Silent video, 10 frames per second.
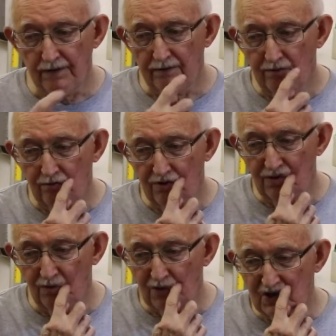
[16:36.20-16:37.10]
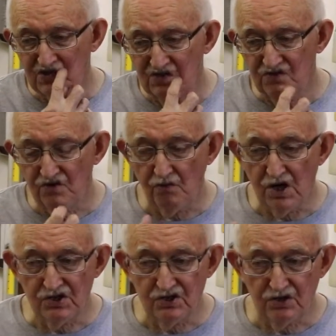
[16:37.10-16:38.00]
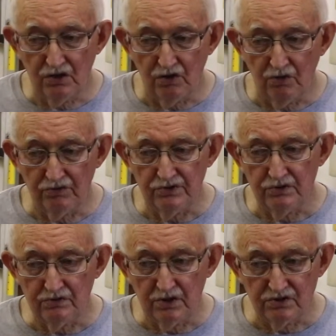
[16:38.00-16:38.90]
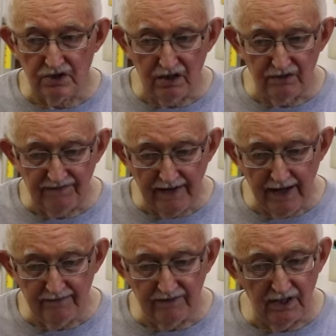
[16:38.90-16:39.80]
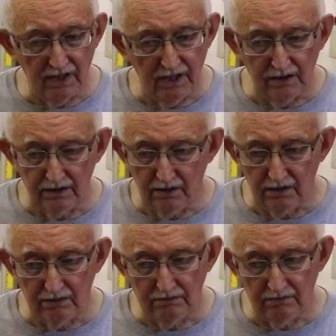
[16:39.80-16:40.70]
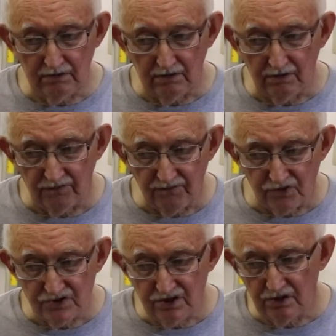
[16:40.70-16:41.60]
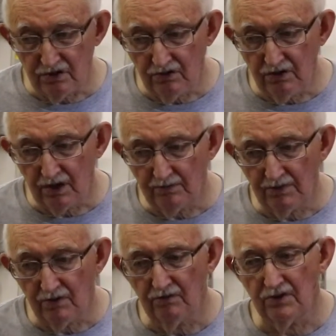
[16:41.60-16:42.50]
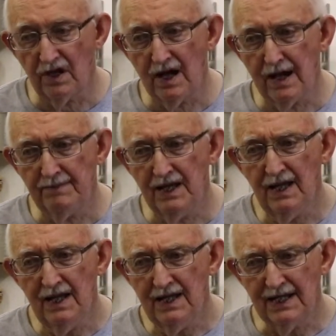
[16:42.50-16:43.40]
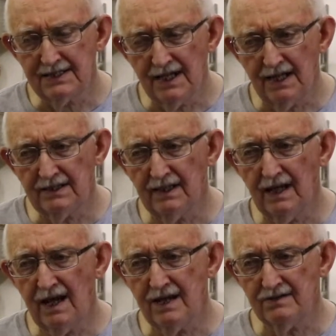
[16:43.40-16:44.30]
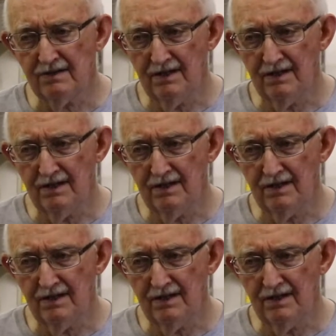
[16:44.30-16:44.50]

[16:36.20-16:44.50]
With a work situation, it's 8 to 5, and you're forced into doing it. But with a hobby, that's not the case.